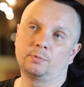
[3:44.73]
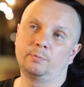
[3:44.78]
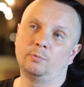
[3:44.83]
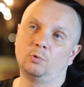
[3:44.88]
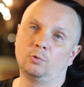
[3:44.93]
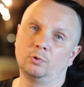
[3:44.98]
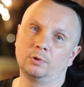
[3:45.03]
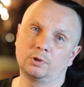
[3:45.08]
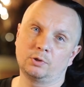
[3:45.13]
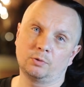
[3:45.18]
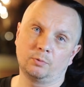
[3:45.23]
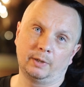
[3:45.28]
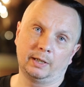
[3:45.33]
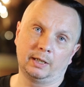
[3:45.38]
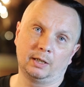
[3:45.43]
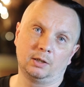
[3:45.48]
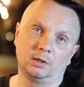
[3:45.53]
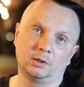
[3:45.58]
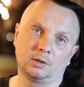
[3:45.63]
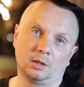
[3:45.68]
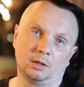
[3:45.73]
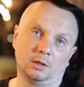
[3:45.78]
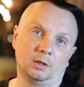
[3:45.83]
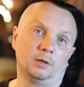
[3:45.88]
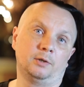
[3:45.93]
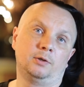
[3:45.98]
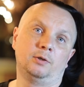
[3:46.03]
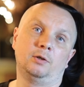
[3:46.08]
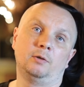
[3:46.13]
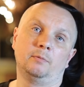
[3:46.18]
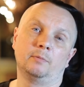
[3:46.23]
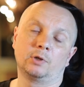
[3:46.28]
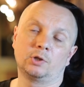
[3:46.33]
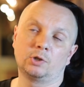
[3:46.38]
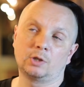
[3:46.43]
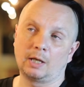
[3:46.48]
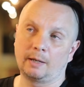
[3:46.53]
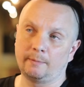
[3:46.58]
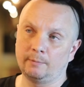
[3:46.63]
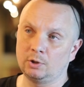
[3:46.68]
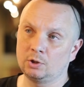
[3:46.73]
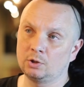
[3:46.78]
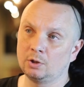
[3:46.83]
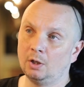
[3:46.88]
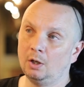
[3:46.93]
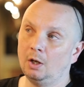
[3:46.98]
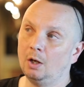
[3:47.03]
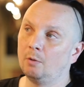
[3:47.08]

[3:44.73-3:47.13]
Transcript: smaller swing and it's unlikely to do much damage.